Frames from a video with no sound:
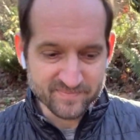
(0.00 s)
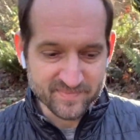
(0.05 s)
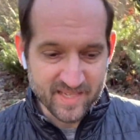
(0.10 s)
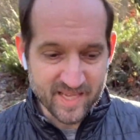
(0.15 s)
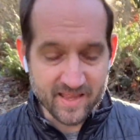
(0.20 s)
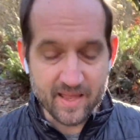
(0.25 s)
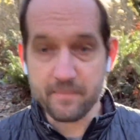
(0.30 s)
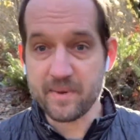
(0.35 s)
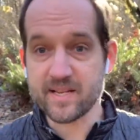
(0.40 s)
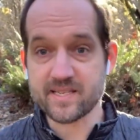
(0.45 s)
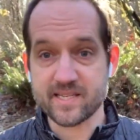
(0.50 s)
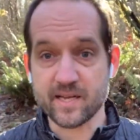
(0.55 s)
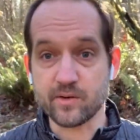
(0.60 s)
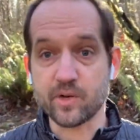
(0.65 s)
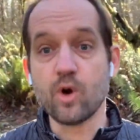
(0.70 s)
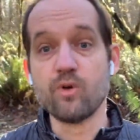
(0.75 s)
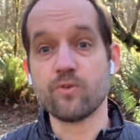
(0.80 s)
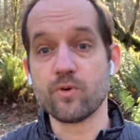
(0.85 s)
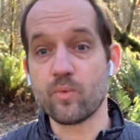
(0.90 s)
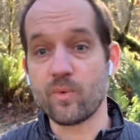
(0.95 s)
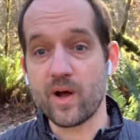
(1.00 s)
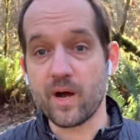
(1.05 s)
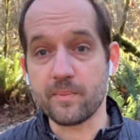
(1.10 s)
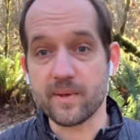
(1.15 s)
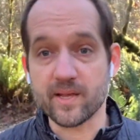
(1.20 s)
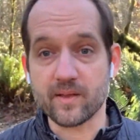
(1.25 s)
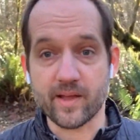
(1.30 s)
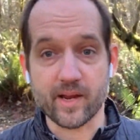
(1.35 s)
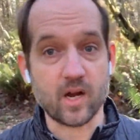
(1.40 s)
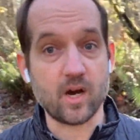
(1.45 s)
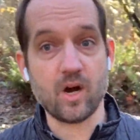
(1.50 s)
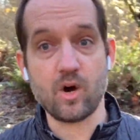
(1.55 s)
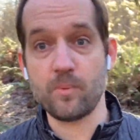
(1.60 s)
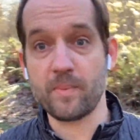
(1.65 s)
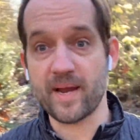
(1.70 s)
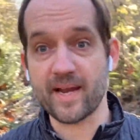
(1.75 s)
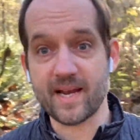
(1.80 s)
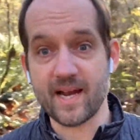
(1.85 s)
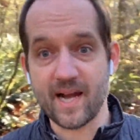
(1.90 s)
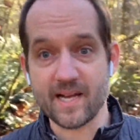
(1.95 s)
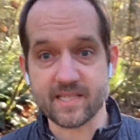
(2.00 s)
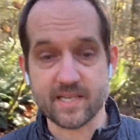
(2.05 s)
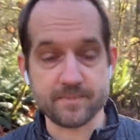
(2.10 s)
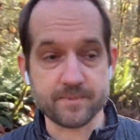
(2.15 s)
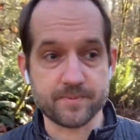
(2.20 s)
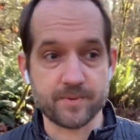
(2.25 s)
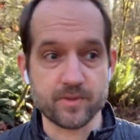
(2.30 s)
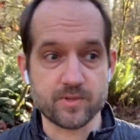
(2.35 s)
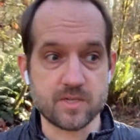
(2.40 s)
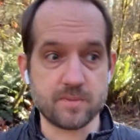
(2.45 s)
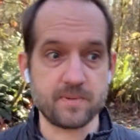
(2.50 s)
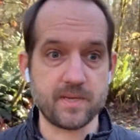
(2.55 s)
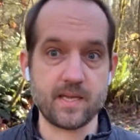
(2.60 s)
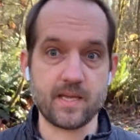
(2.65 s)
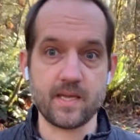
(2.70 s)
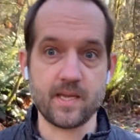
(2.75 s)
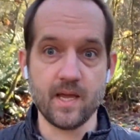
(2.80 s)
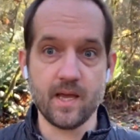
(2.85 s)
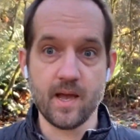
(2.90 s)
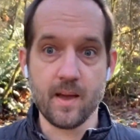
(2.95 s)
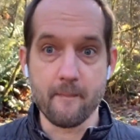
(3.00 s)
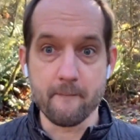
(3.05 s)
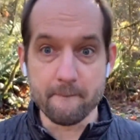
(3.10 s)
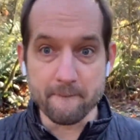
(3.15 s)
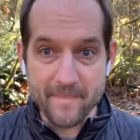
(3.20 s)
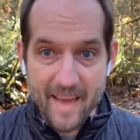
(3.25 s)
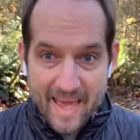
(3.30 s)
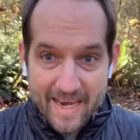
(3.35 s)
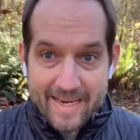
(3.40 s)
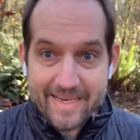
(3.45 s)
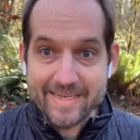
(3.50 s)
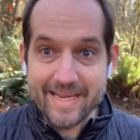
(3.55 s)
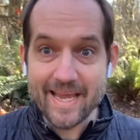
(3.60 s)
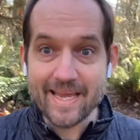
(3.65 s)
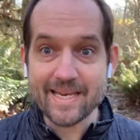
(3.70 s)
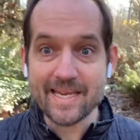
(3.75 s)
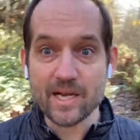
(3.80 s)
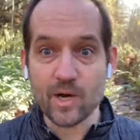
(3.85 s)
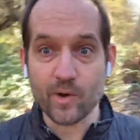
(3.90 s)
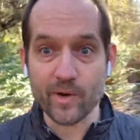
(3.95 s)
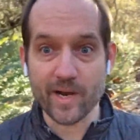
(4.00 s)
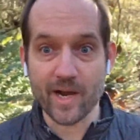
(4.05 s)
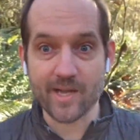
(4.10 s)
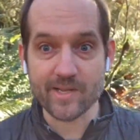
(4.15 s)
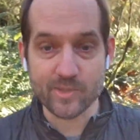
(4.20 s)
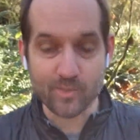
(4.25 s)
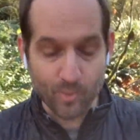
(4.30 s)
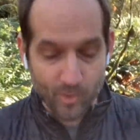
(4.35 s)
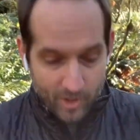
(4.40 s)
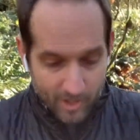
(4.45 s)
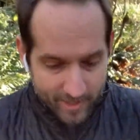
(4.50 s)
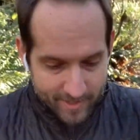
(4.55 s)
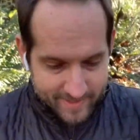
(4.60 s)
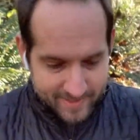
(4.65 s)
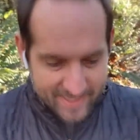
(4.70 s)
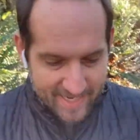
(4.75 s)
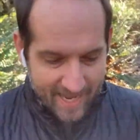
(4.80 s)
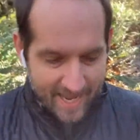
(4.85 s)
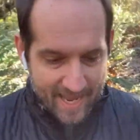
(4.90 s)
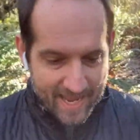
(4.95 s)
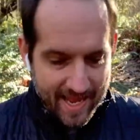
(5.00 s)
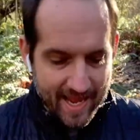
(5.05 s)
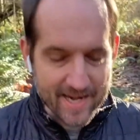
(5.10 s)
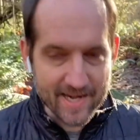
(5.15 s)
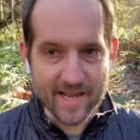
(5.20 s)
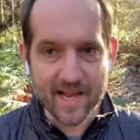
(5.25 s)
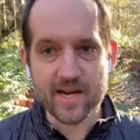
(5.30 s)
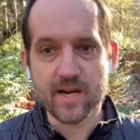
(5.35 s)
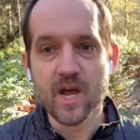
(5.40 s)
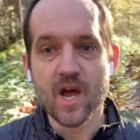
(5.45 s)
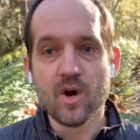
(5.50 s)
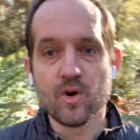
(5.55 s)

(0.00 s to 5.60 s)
And that might sound overwhelming, like, oh my gosh, I'm supposed to be meditating on God's Word day and night.